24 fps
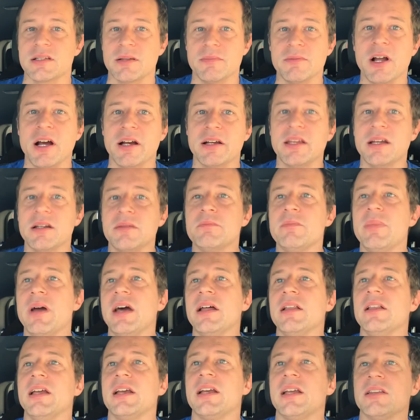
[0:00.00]
I'm not getting
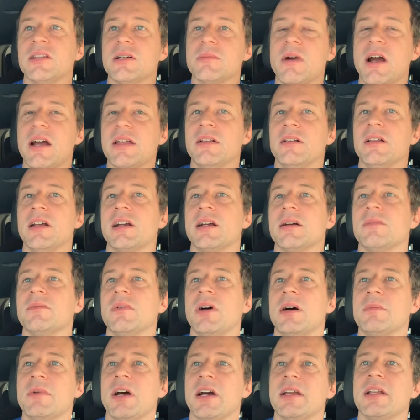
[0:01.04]
better. Like in their mind, they're like,
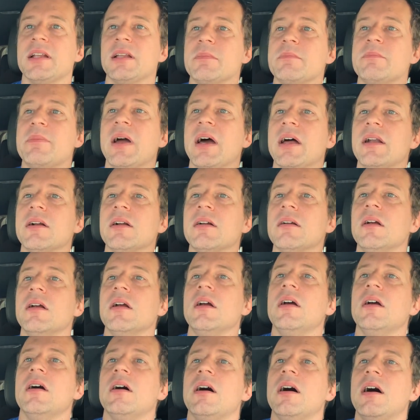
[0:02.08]
I'm not getting better.
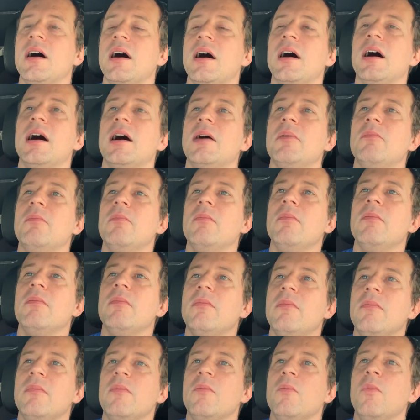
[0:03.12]

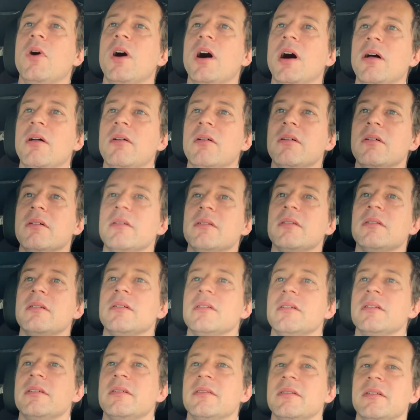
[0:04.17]
Well,
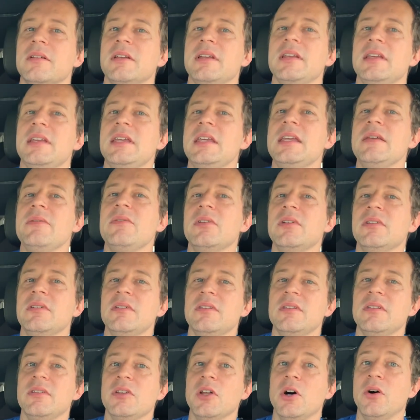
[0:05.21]

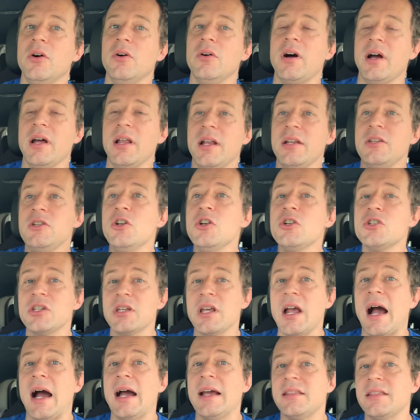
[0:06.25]
even though, and
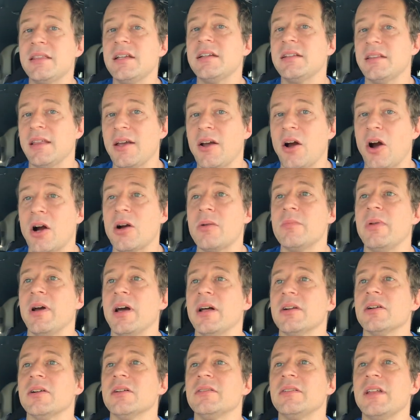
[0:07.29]
usually I think they are
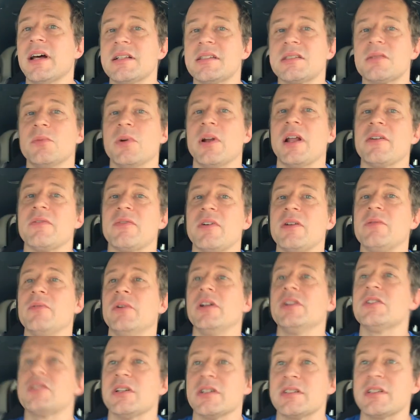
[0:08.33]
better. That's what I find
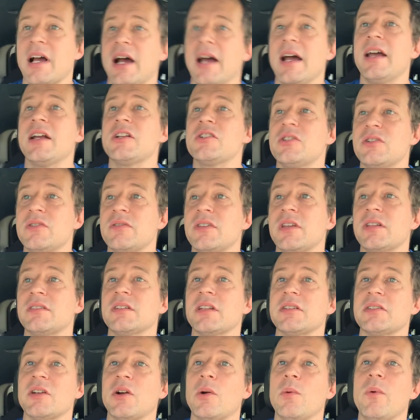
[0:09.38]
really interesting, is I actually think
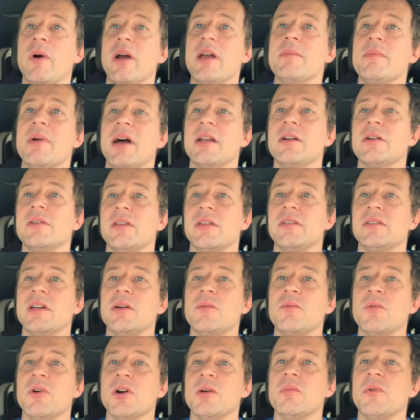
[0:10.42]
that they're way better than they
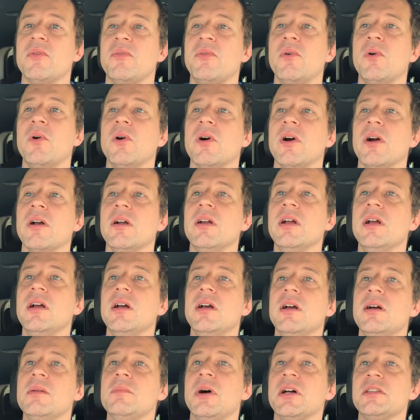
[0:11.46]
were before,
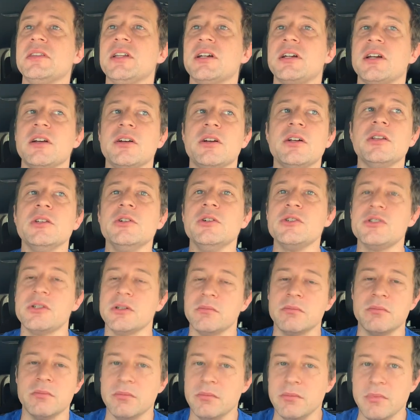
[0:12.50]
but the
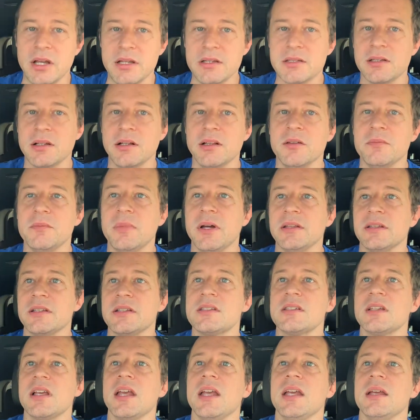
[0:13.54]
conclusion may still have been the
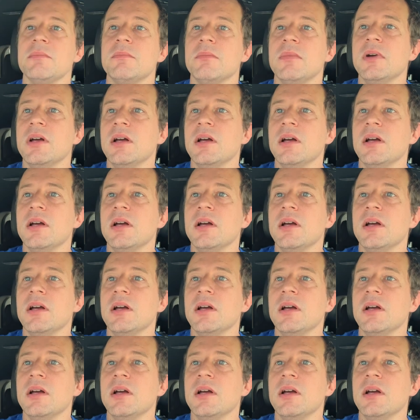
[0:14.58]
same.